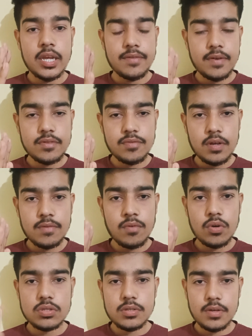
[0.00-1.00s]
Fifth one
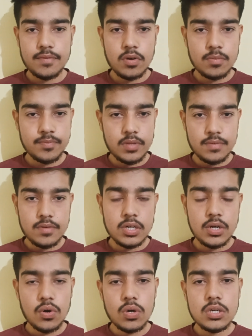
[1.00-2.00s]
was from the
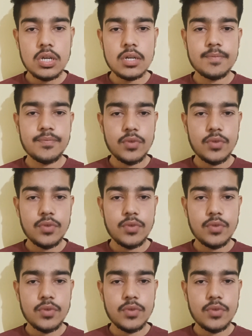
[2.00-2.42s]
word alter,